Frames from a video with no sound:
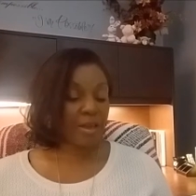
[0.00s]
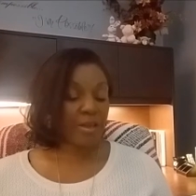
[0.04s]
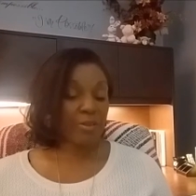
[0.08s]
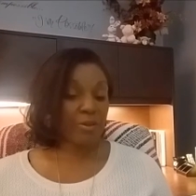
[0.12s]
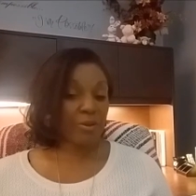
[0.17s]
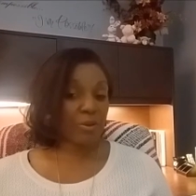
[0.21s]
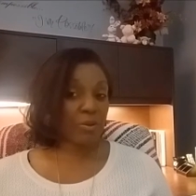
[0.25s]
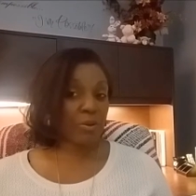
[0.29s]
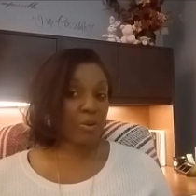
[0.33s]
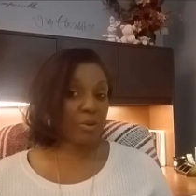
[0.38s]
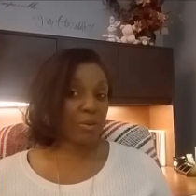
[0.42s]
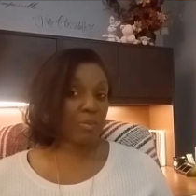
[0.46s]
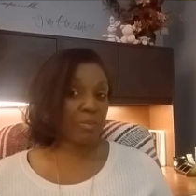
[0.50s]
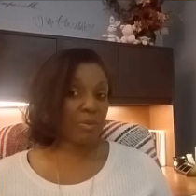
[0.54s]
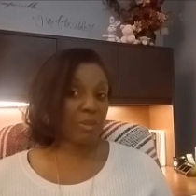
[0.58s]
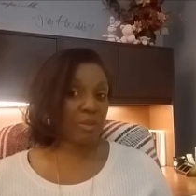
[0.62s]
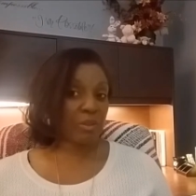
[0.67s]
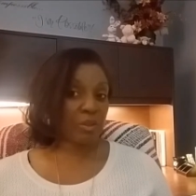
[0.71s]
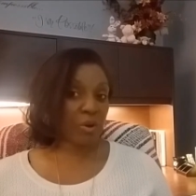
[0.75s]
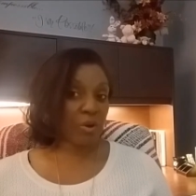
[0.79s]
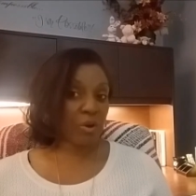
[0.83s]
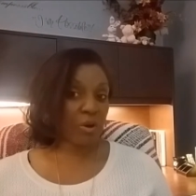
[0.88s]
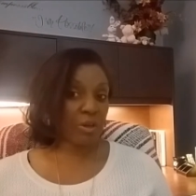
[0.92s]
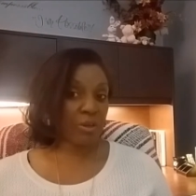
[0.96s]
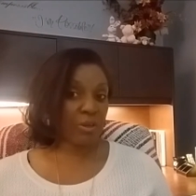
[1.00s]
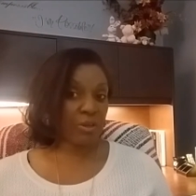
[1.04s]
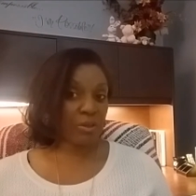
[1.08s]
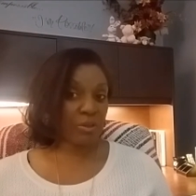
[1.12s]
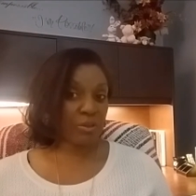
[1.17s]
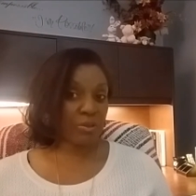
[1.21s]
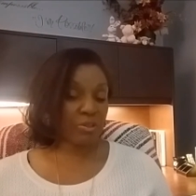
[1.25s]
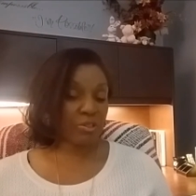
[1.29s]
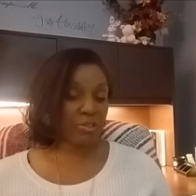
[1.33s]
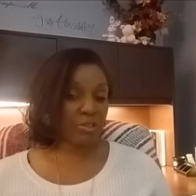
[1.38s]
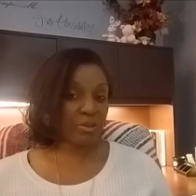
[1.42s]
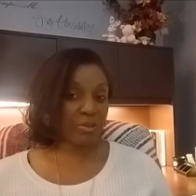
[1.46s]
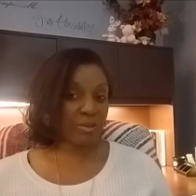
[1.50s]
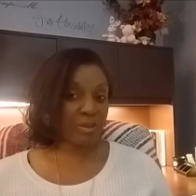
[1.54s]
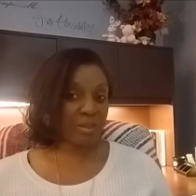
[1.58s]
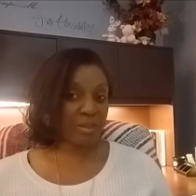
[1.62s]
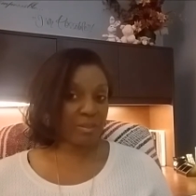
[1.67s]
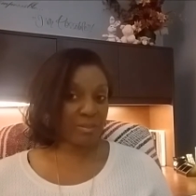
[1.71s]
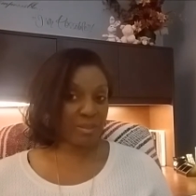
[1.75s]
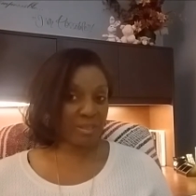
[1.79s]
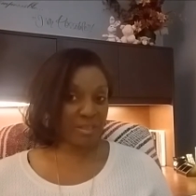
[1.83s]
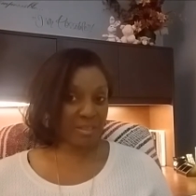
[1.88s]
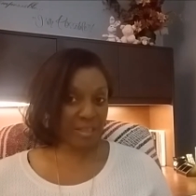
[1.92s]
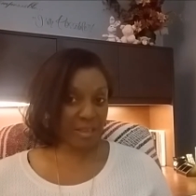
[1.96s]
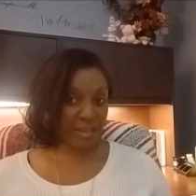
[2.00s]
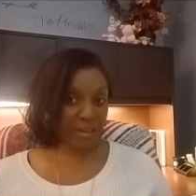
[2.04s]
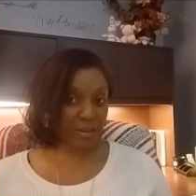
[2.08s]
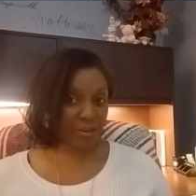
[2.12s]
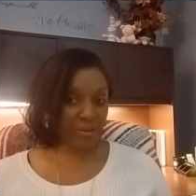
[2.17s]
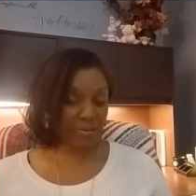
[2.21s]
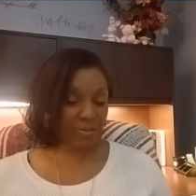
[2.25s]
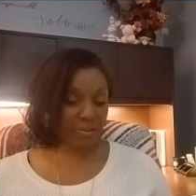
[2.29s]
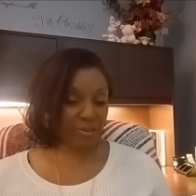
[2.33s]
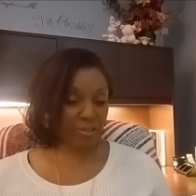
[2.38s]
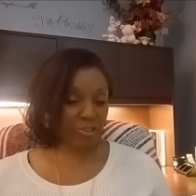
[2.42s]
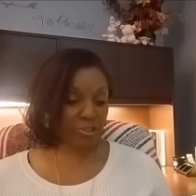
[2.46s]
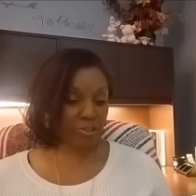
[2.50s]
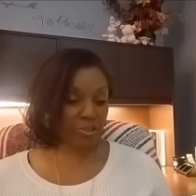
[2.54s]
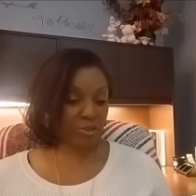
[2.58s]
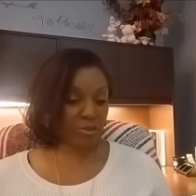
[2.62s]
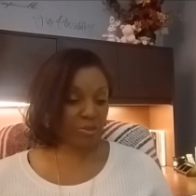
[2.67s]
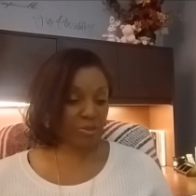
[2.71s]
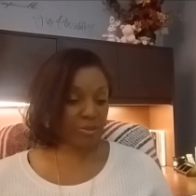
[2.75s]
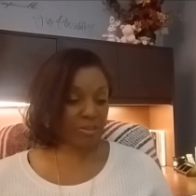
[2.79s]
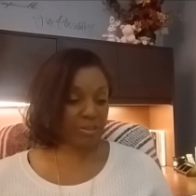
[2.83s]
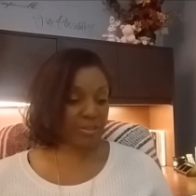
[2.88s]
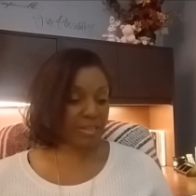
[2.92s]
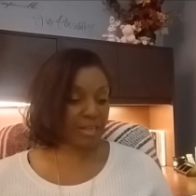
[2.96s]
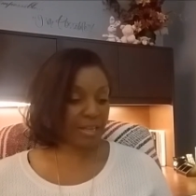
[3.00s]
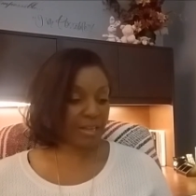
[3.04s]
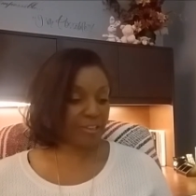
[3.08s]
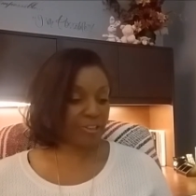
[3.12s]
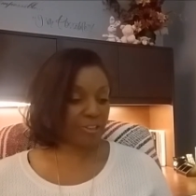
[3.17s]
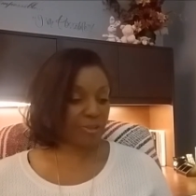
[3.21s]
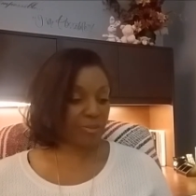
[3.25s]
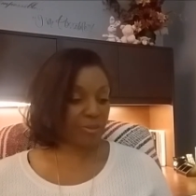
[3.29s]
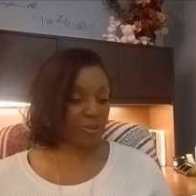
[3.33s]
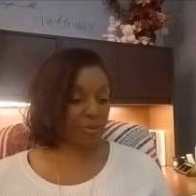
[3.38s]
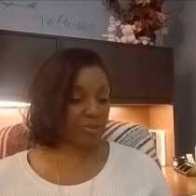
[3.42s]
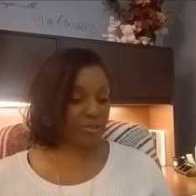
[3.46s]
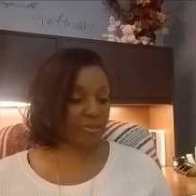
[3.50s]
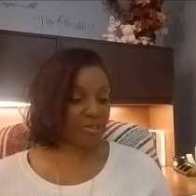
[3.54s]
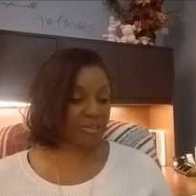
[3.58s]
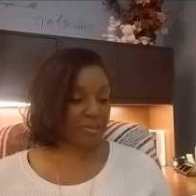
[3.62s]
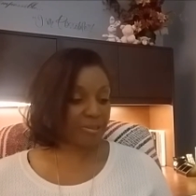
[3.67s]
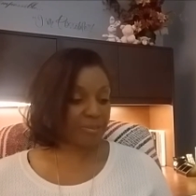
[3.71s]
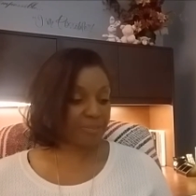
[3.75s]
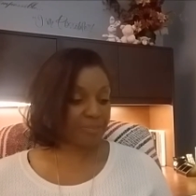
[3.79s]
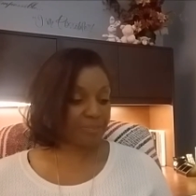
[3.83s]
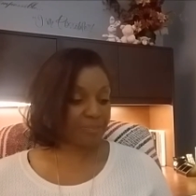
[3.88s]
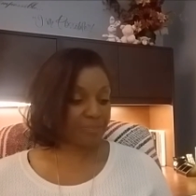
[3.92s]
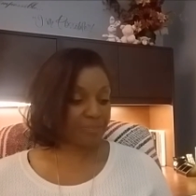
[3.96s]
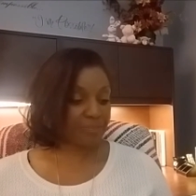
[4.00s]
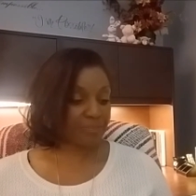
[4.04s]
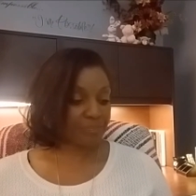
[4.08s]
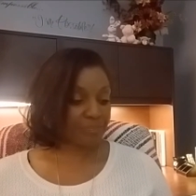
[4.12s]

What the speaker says: They're going to be loyal to themselves, the secure attached person.